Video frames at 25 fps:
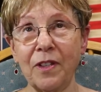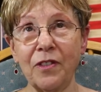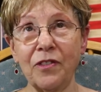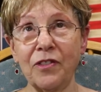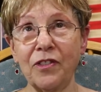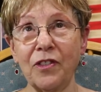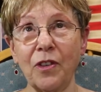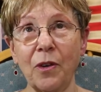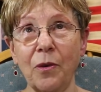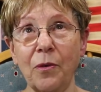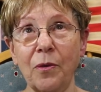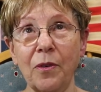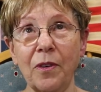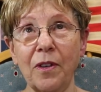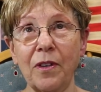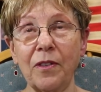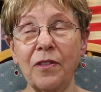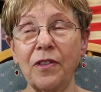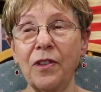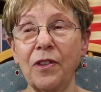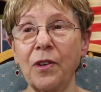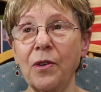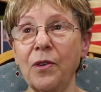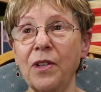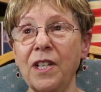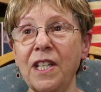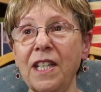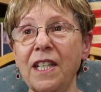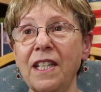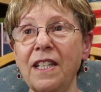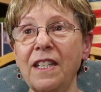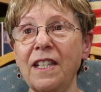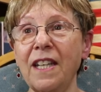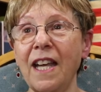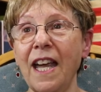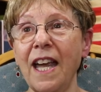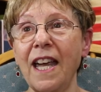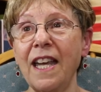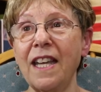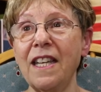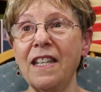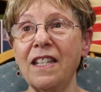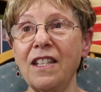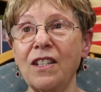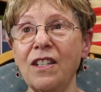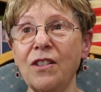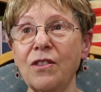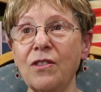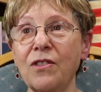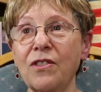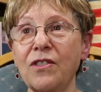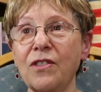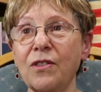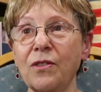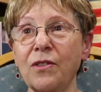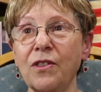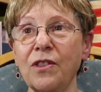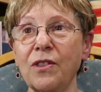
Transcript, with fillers: Michael... So 38 years or